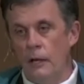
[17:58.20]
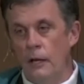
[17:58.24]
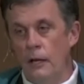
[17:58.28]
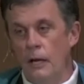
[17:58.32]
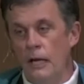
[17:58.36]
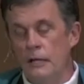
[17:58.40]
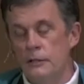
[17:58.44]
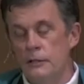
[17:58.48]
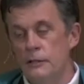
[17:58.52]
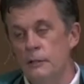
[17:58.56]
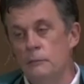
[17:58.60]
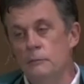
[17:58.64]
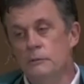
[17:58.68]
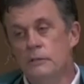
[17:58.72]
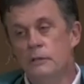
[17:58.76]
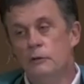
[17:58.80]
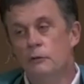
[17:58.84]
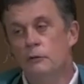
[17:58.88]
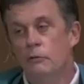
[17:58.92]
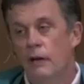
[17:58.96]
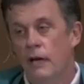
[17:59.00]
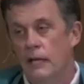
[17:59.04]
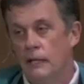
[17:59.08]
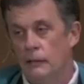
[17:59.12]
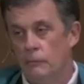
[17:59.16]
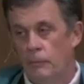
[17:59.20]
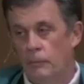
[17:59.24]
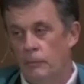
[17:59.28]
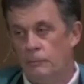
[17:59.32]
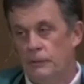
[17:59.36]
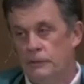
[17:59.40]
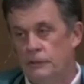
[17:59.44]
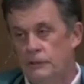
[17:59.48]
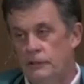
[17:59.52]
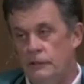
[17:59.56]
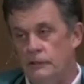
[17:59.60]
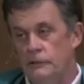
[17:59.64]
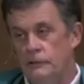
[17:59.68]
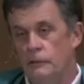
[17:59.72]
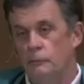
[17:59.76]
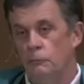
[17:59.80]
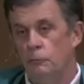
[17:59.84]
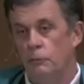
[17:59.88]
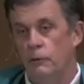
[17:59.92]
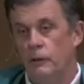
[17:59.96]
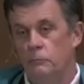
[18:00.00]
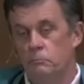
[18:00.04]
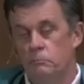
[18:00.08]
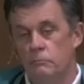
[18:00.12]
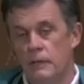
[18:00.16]
And she was incredibly persistent
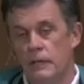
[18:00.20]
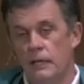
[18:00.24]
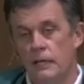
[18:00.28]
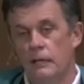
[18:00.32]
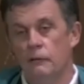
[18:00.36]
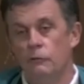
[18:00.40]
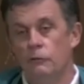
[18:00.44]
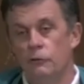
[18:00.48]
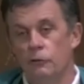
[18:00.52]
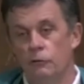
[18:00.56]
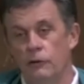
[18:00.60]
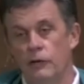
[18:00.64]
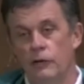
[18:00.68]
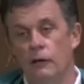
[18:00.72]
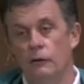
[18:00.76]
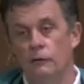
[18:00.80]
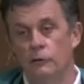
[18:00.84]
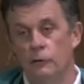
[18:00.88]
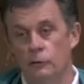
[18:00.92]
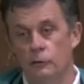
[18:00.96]
when me and 3 other